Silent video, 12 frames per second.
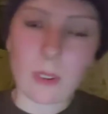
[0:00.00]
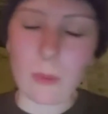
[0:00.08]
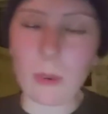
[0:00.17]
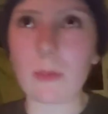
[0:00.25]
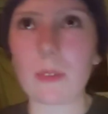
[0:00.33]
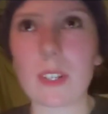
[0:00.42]

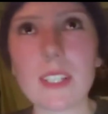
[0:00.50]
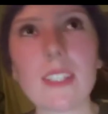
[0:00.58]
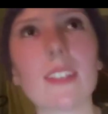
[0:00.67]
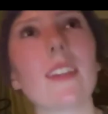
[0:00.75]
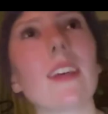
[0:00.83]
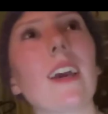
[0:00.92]

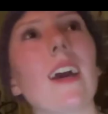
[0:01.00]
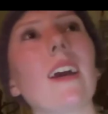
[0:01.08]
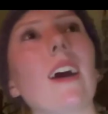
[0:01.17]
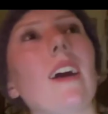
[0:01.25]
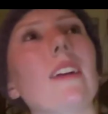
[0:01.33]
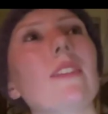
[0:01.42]
recently
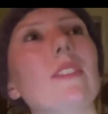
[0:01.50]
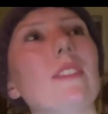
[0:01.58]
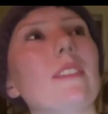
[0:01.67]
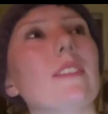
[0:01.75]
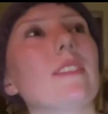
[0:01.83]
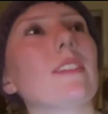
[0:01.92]
I
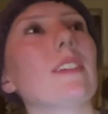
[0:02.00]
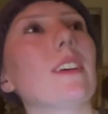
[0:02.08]
just